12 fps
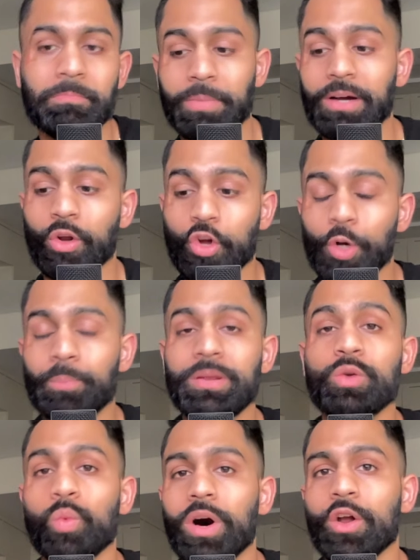but could
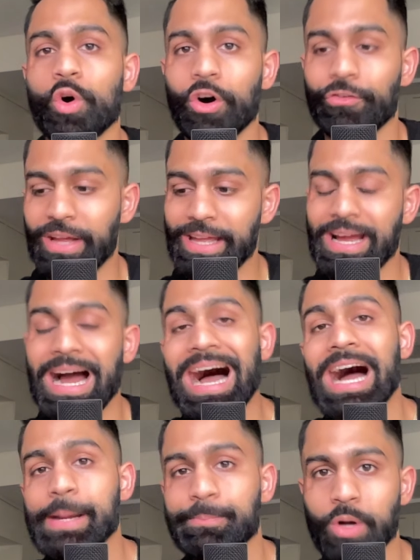be one of a
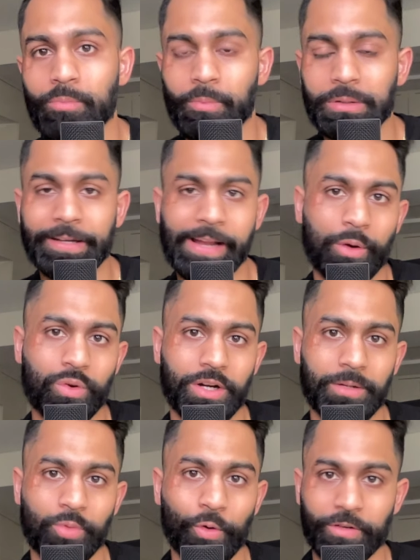high probability
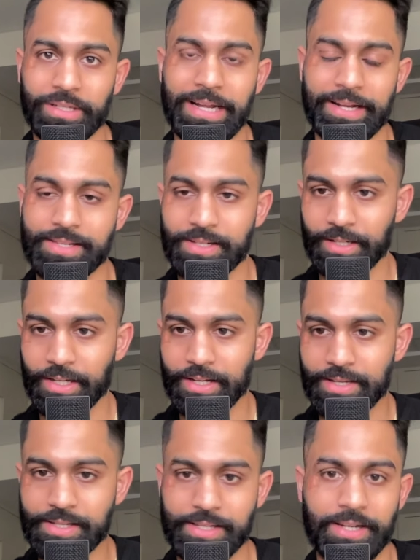outcome over the next
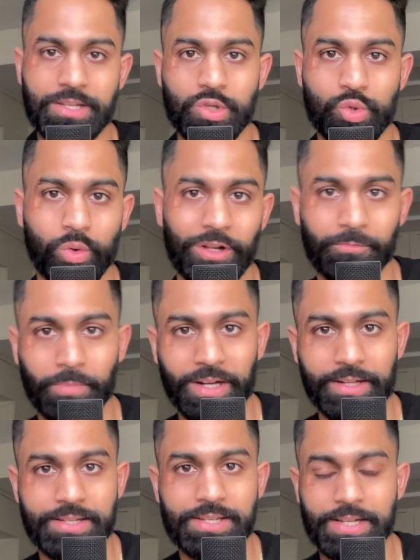six to twelve months,